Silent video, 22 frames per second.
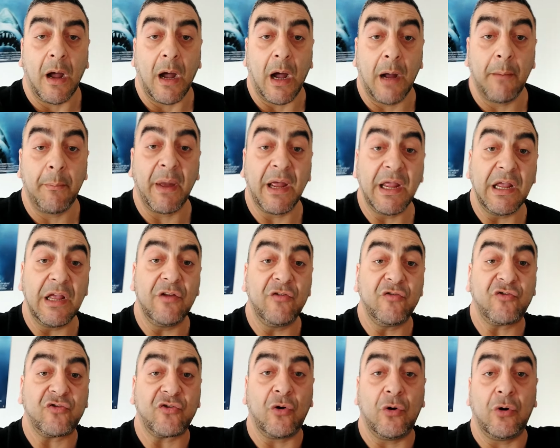I'm
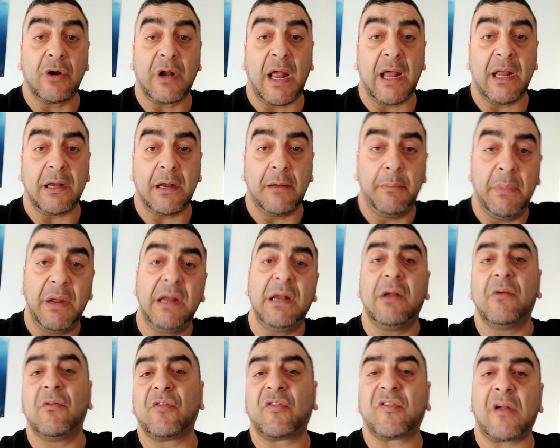making sure that the
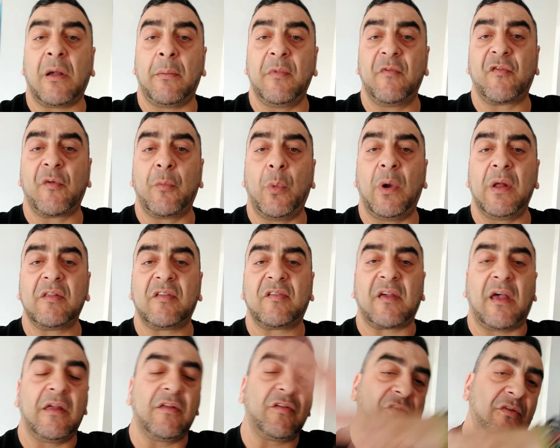media is coming from one
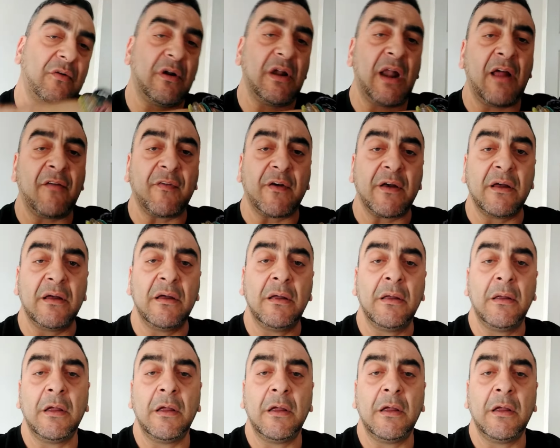tank to another.